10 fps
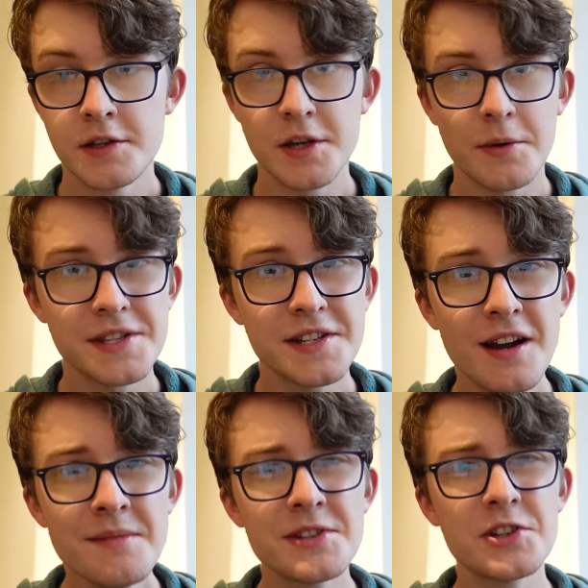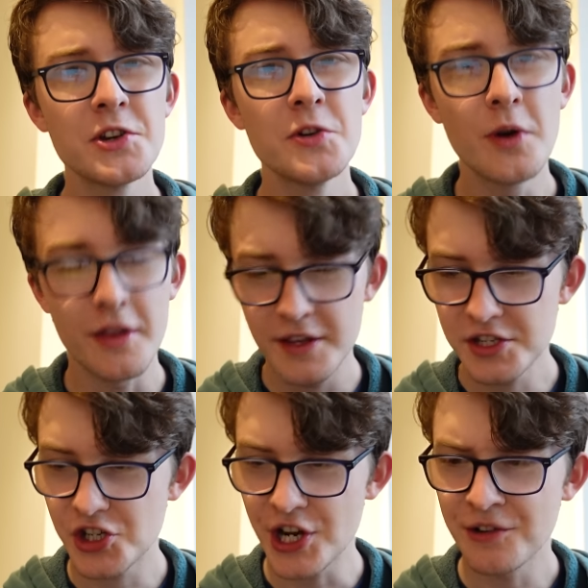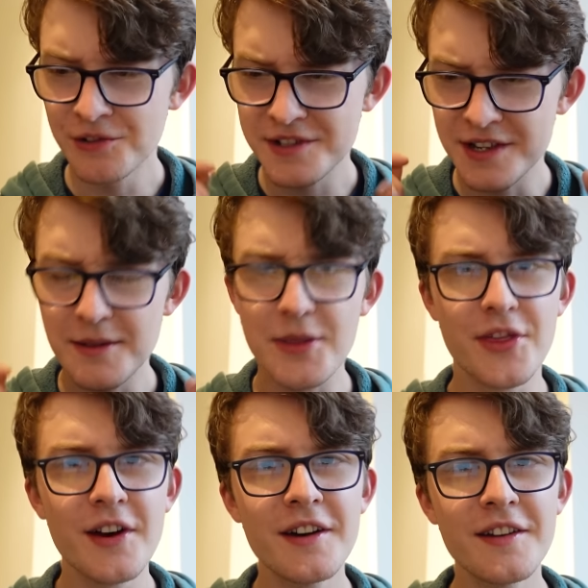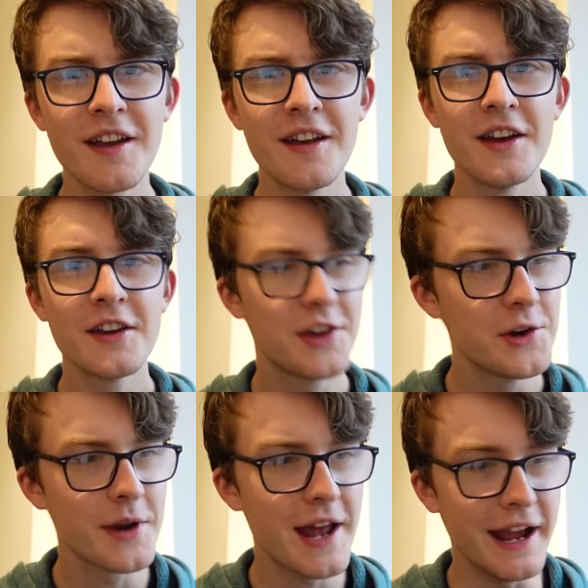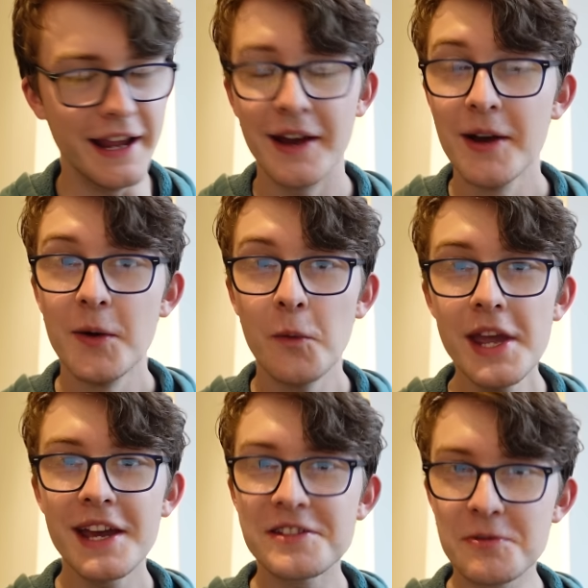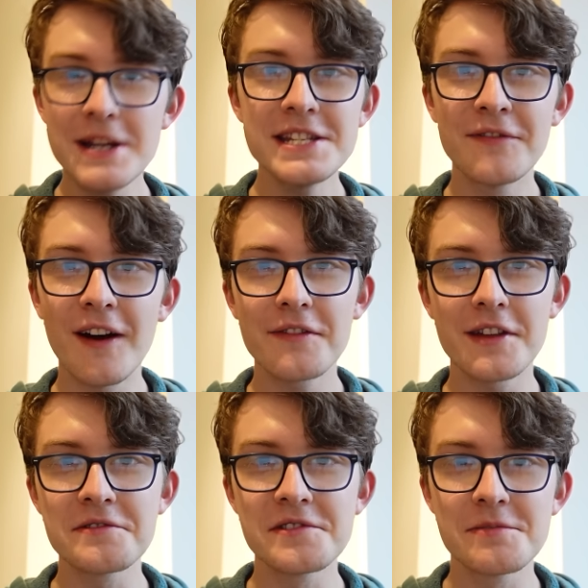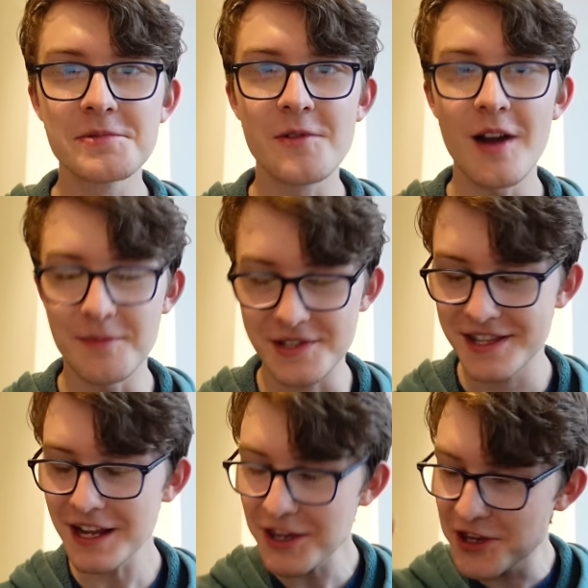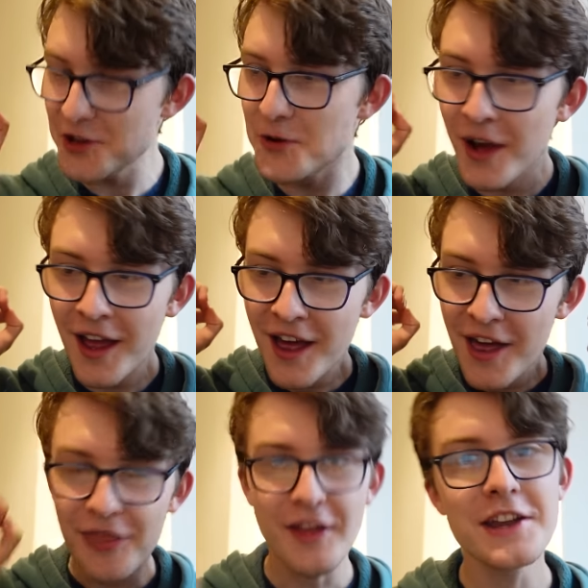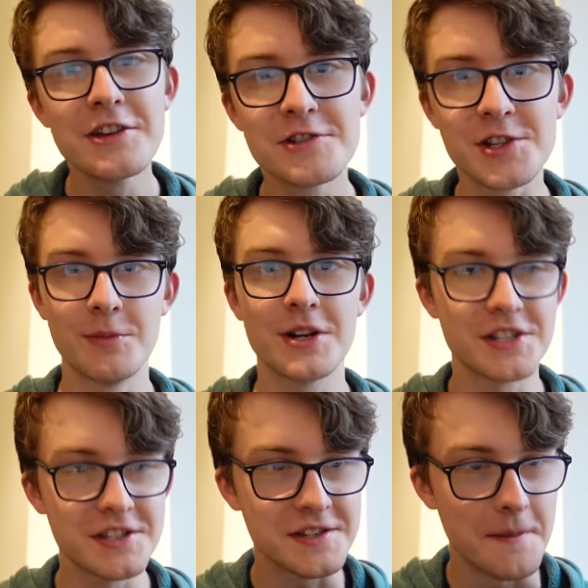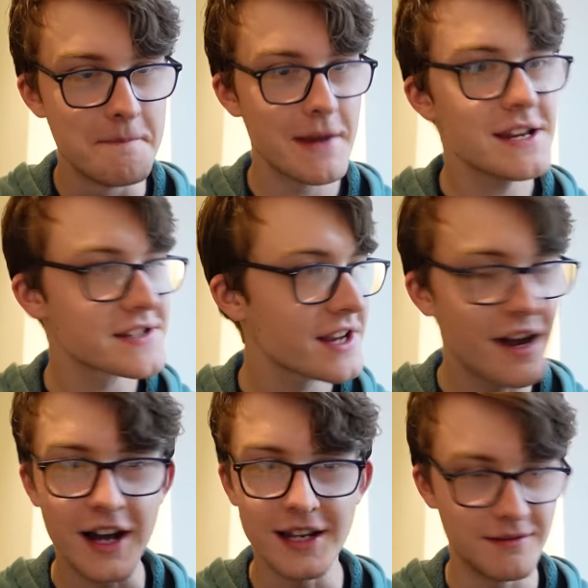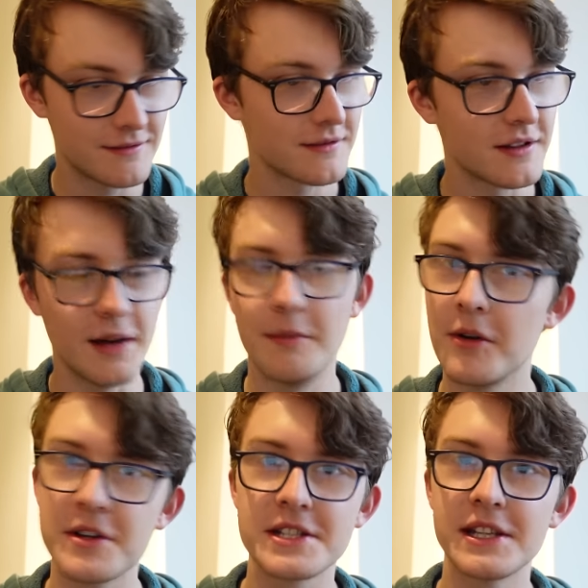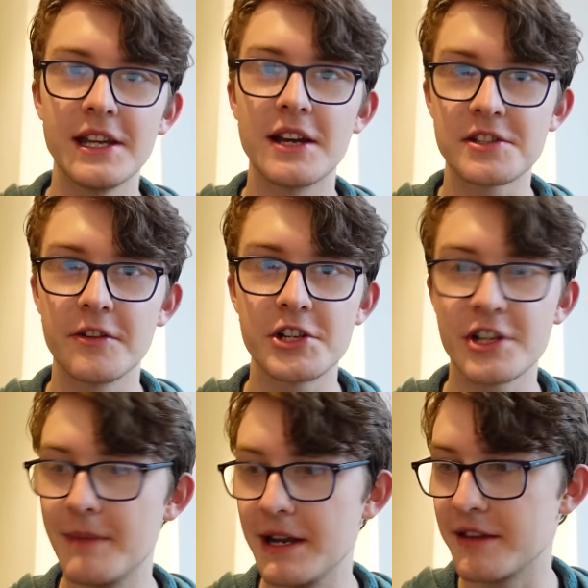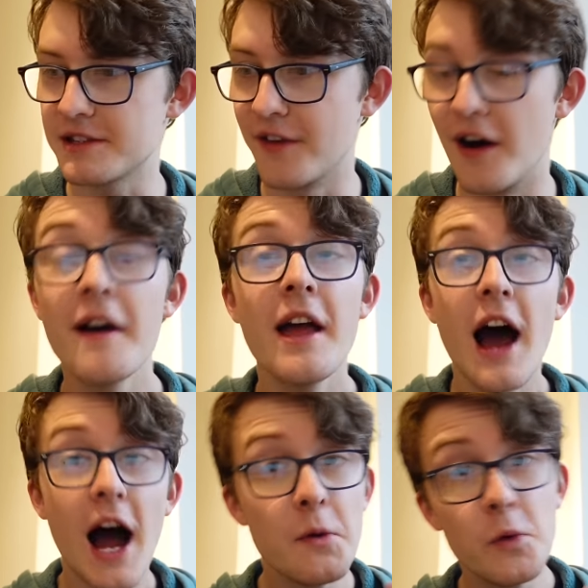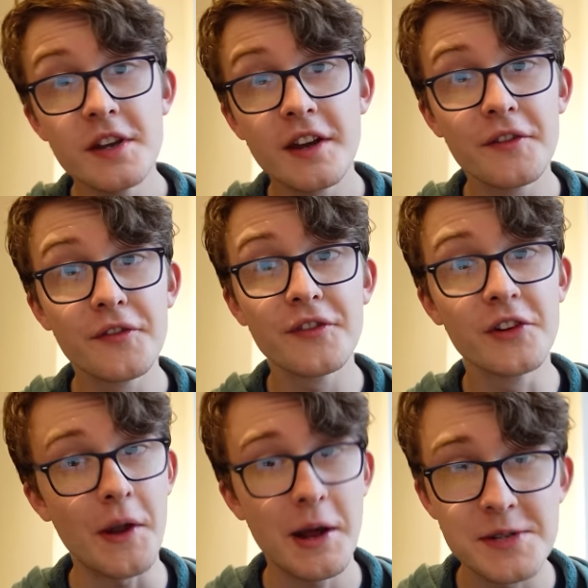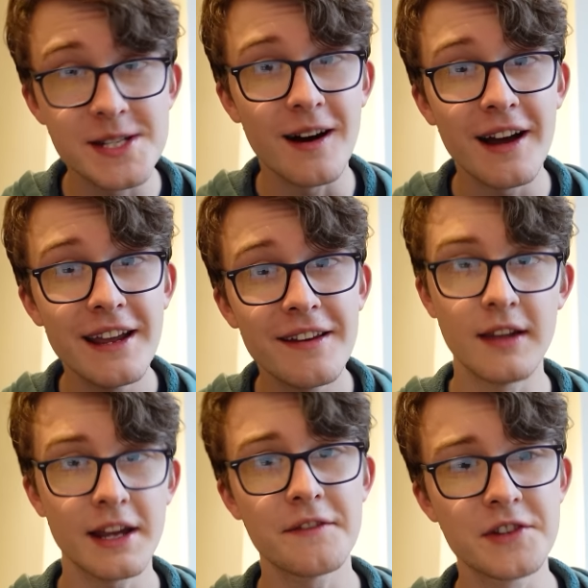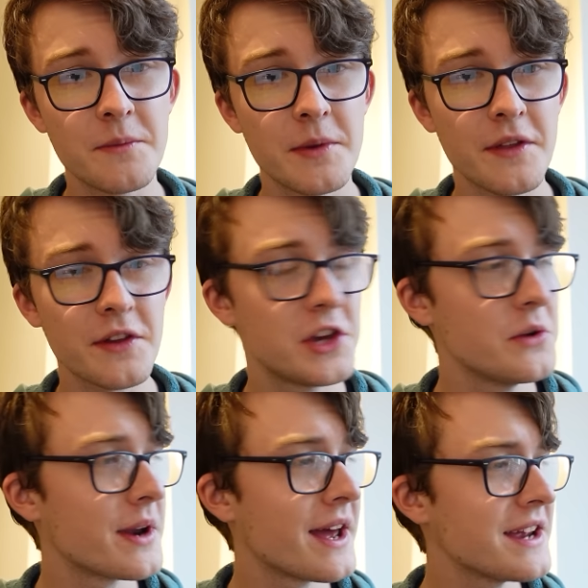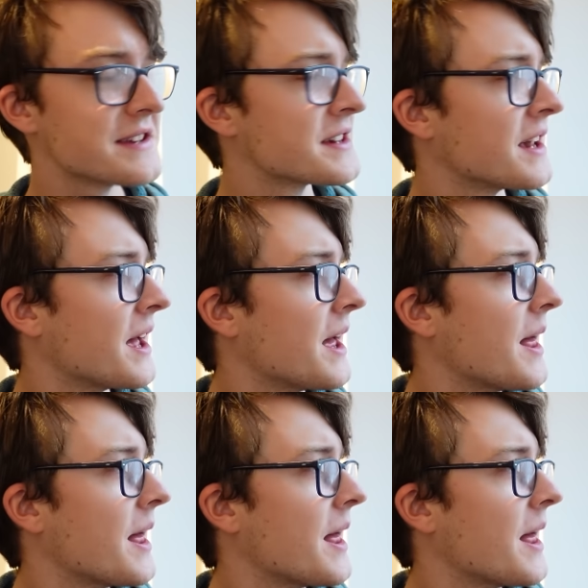So it's time to do this channel's third Q&A. We hit 25,000 subscribers. Thank you. Thank you so much. This is amazing. I am honestly astonished I made it this far. I would have gone outside like I've done with other Q&As,